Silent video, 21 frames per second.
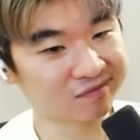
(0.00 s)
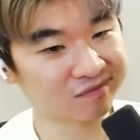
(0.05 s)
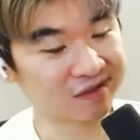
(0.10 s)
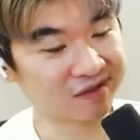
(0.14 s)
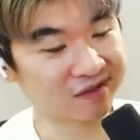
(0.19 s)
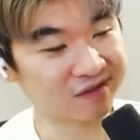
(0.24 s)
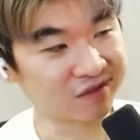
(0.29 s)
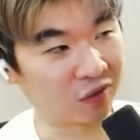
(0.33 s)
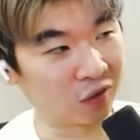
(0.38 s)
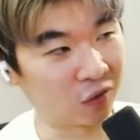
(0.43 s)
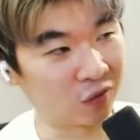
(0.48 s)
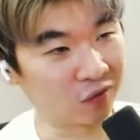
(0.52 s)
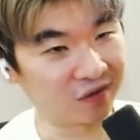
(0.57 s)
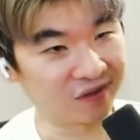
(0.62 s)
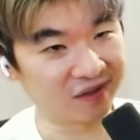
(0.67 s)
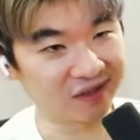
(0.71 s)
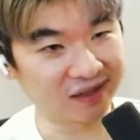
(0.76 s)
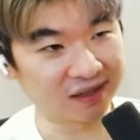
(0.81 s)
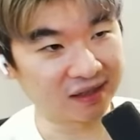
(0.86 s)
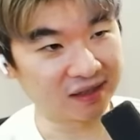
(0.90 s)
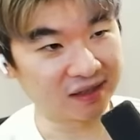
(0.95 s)
He's
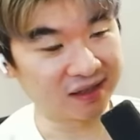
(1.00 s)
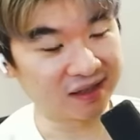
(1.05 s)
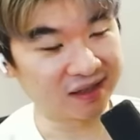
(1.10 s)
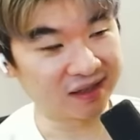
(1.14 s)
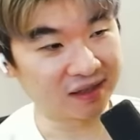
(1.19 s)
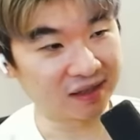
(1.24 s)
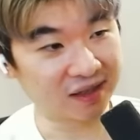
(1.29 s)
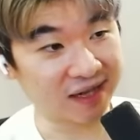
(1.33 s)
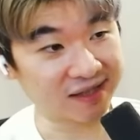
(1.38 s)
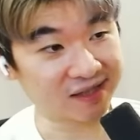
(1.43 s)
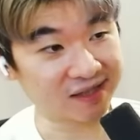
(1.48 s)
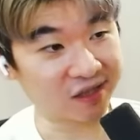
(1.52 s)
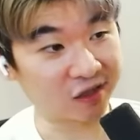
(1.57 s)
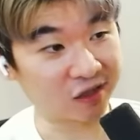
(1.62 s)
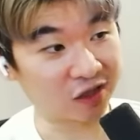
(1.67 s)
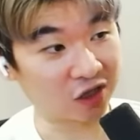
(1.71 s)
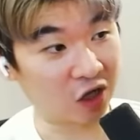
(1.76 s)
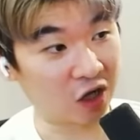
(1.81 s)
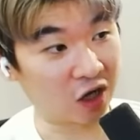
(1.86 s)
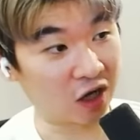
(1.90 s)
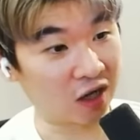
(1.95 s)
only eat. That's a
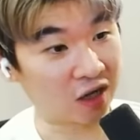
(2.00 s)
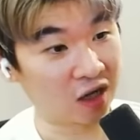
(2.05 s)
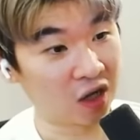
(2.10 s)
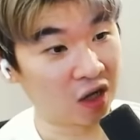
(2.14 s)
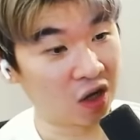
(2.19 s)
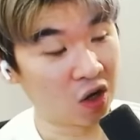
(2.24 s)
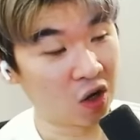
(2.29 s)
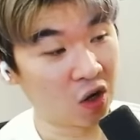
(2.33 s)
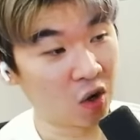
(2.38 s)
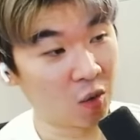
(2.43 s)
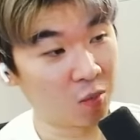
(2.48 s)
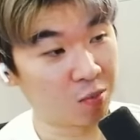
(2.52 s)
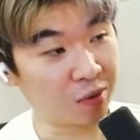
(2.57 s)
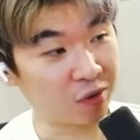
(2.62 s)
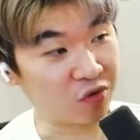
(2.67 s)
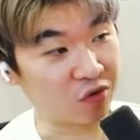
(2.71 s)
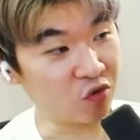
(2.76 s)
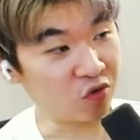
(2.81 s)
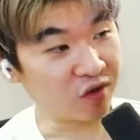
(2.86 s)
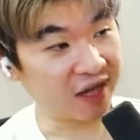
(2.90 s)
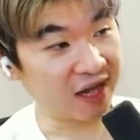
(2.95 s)
lot. Bro,
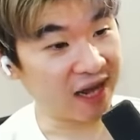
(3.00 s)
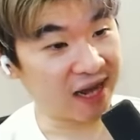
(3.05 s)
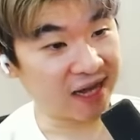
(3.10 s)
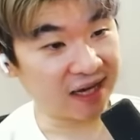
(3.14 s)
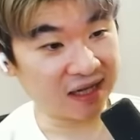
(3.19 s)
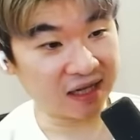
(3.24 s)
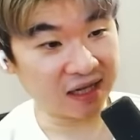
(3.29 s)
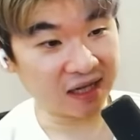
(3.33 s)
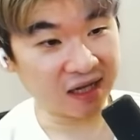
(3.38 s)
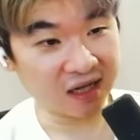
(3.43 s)
you can't...